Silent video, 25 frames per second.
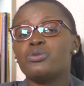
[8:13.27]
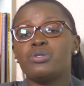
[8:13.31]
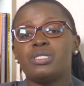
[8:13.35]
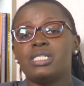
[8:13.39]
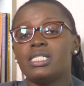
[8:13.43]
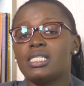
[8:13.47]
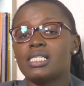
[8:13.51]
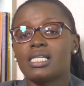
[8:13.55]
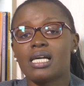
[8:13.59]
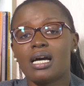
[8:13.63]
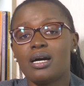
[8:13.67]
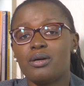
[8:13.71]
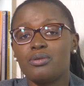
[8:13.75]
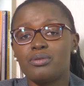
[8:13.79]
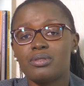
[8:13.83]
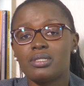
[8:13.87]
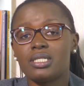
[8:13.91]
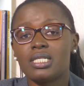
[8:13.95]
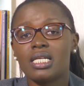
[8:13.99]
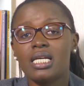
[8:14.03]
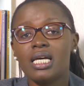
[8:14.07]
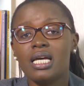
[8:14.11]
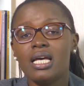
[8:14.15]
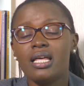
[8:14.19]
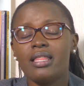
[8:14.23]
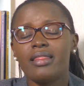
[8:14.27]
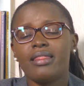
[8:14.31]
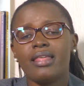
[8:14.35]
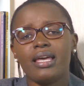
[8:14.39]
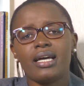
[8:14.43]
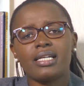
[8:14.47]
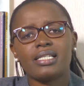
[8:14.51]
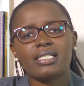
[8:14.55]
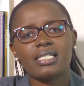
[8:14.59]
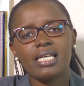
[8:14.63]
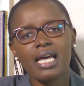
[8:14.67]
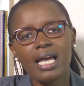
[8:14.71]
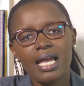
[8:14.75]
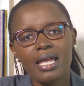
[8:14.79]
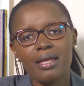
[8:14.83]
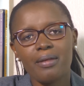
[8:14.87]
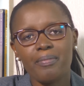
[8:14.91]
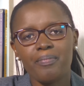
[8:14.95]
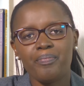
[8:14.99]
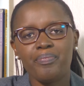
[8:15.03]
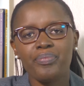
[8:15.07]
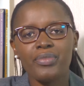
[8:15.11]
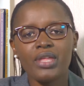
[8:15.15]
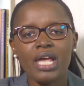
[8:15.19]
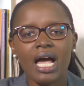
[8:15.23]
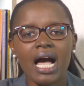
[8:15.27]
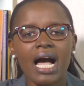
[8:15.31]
to discount their time.